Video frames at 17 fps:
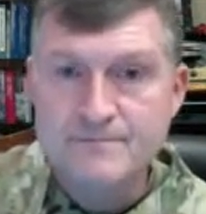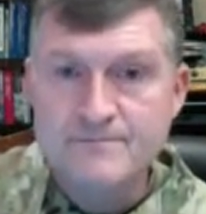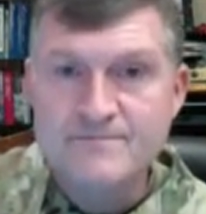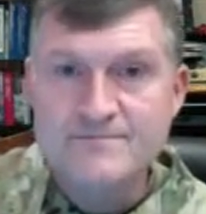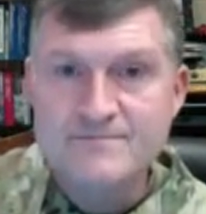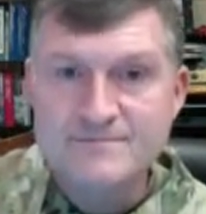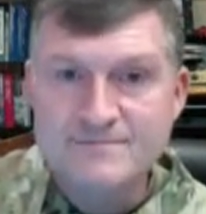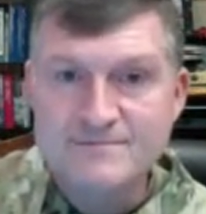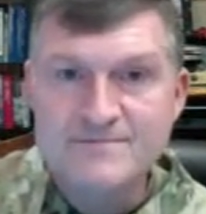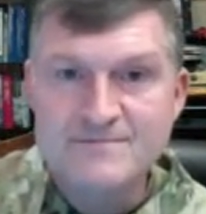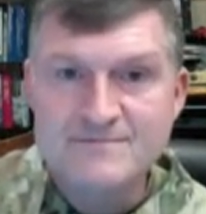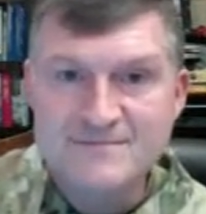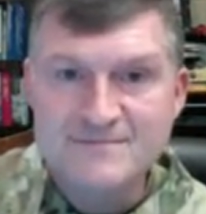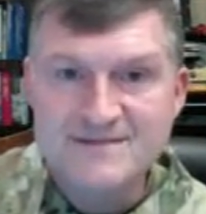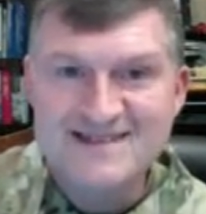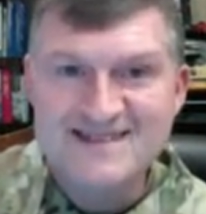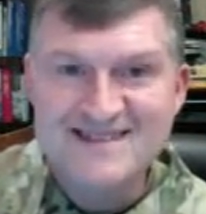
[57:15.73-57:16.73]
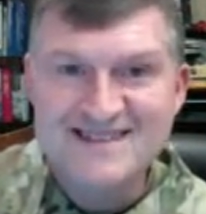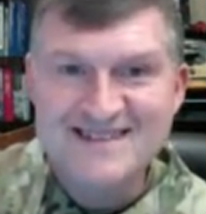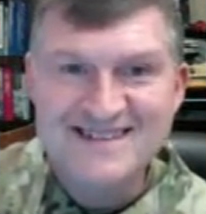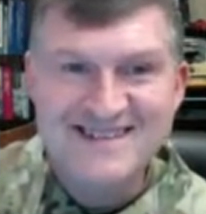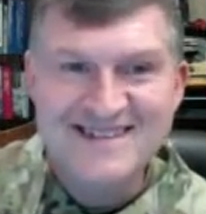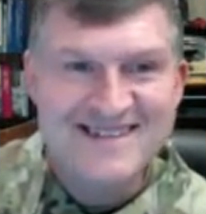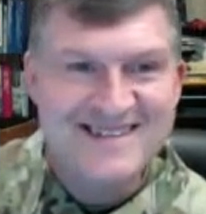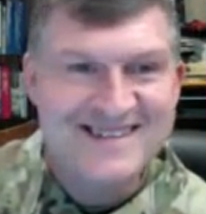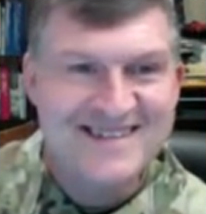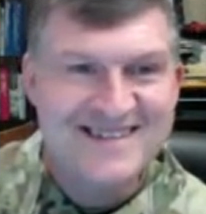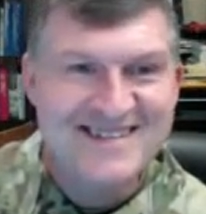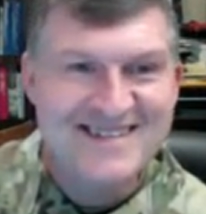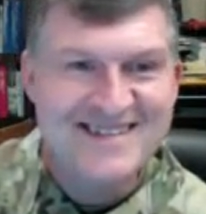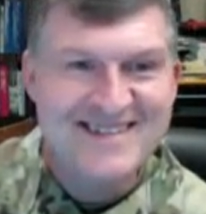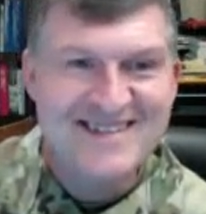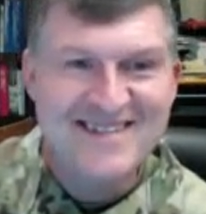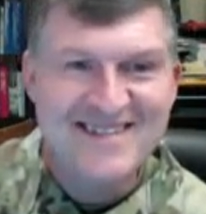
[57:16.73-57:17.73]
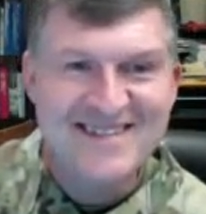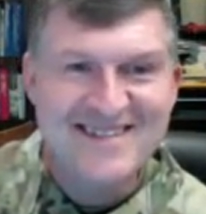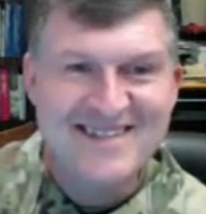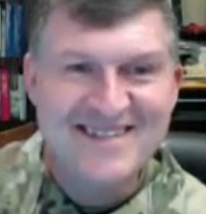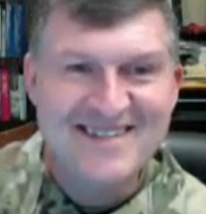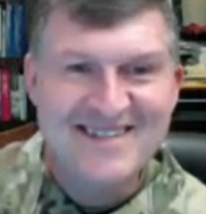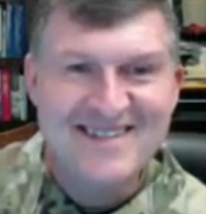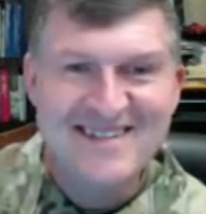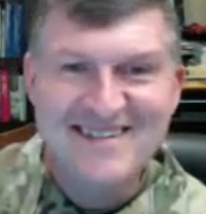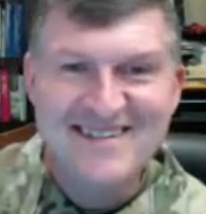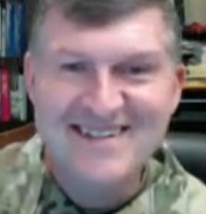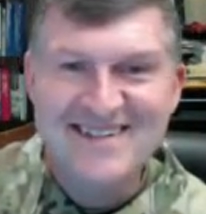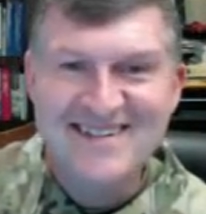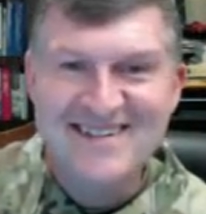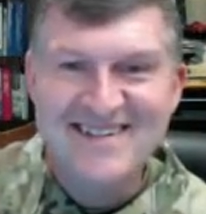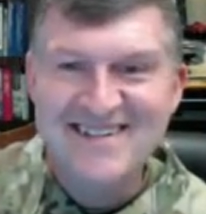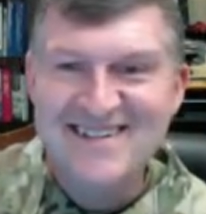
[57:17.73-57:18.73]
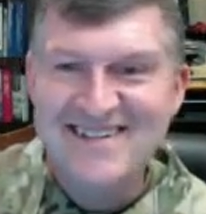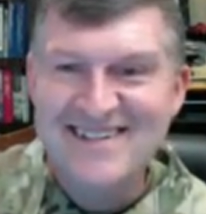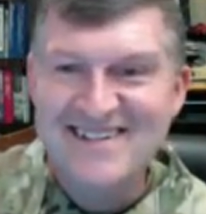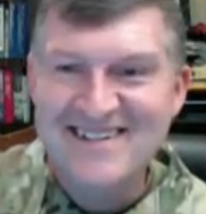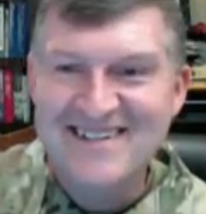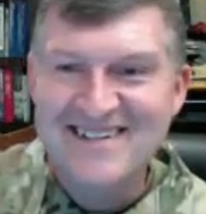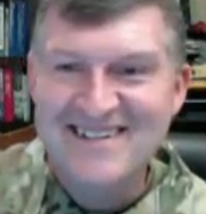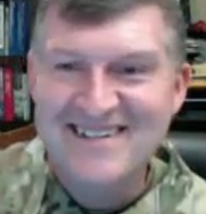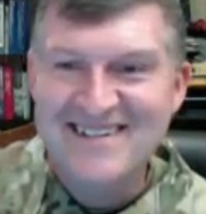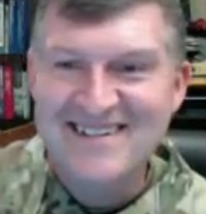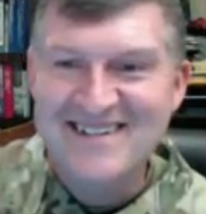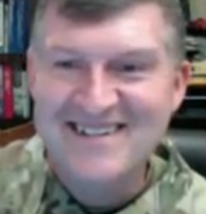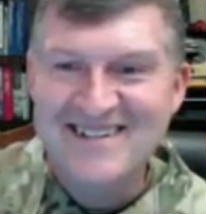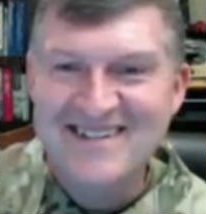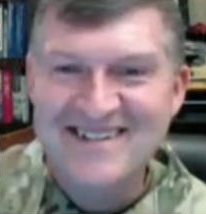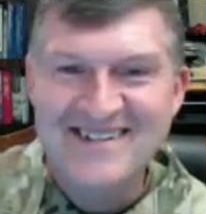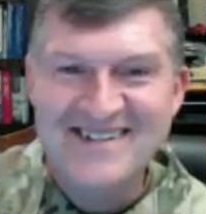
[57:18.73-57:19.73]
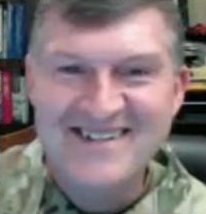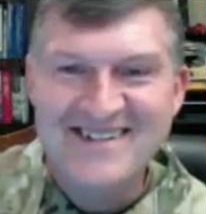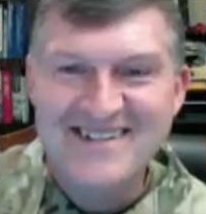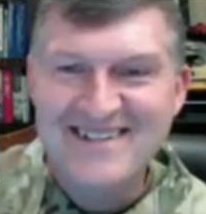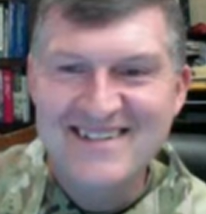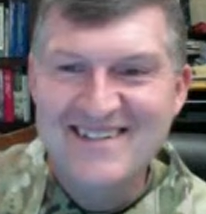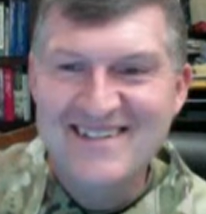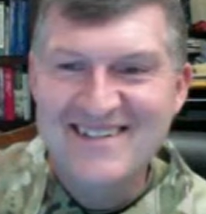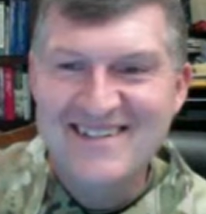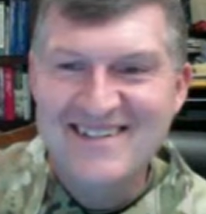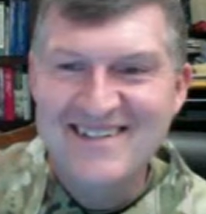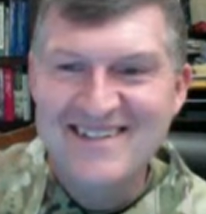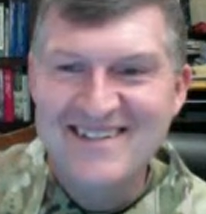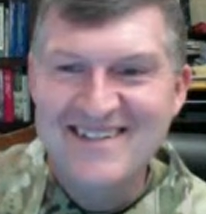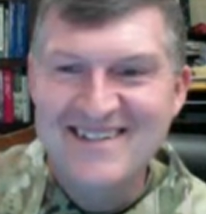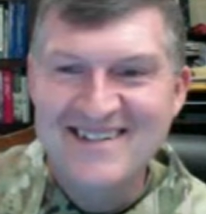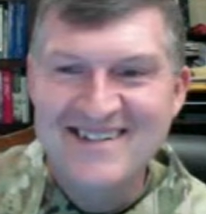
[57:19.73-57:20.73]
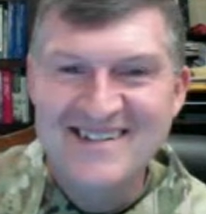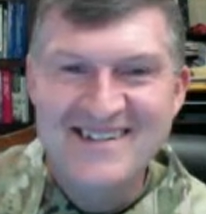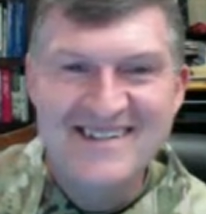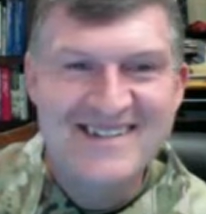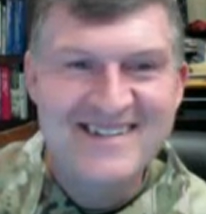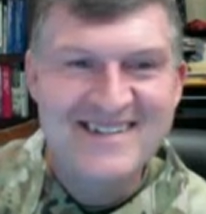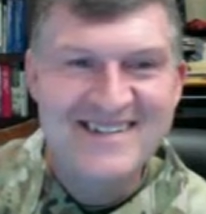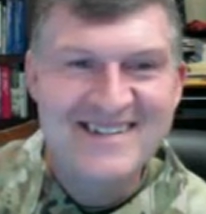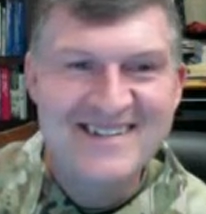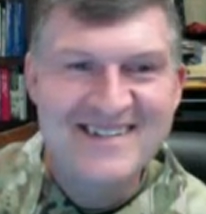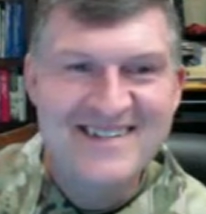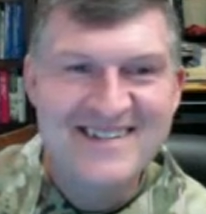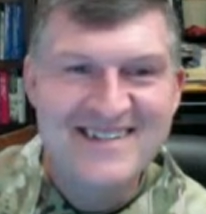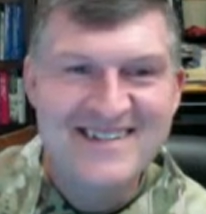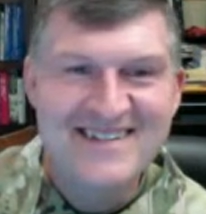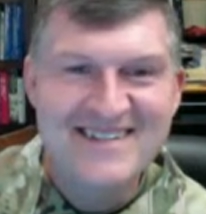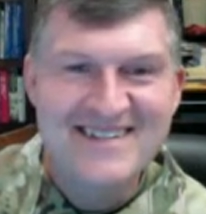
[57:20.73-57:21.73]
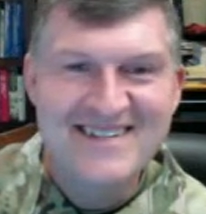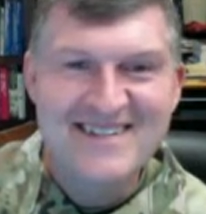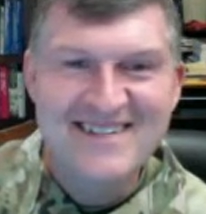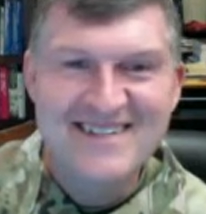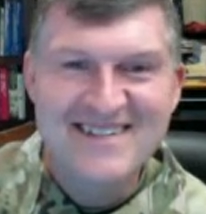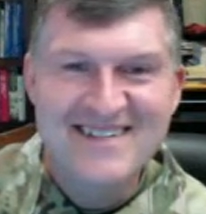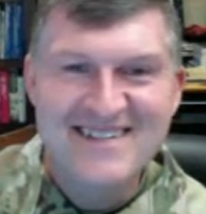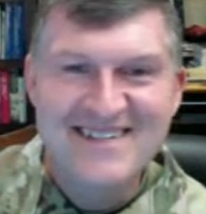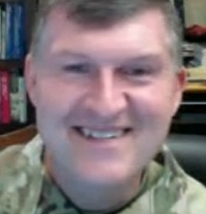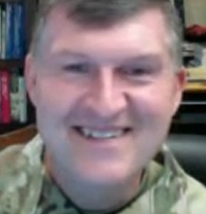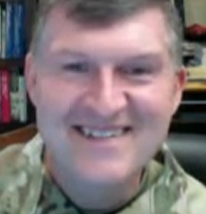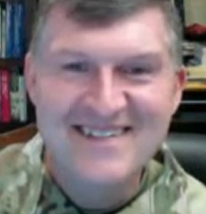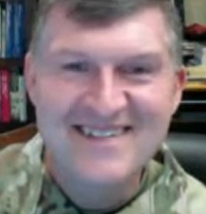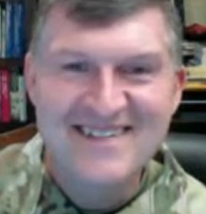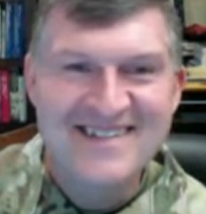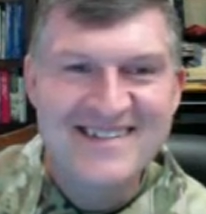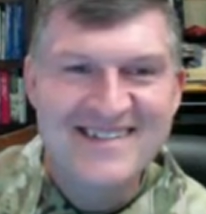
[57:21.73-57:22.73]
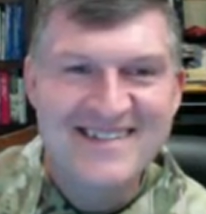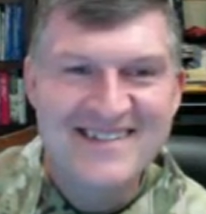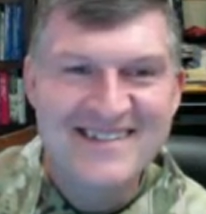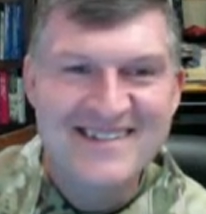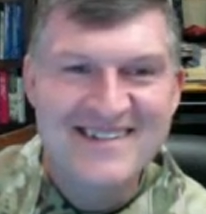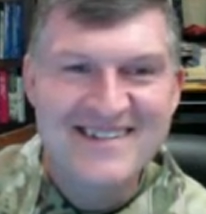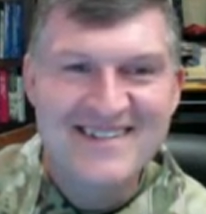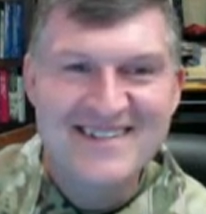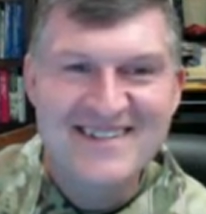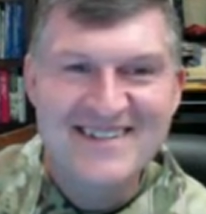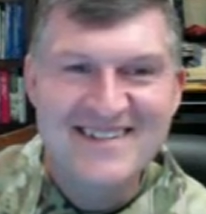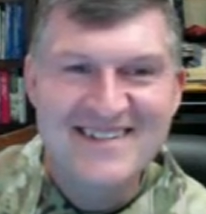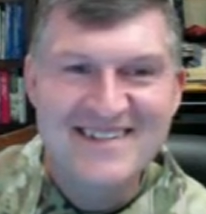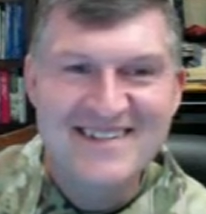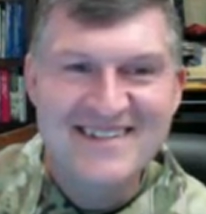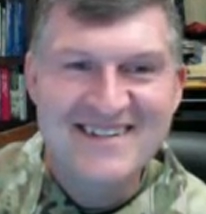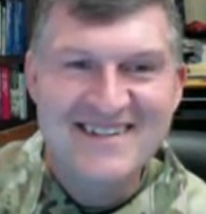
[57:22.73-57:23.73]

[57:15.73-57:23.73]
[no speech]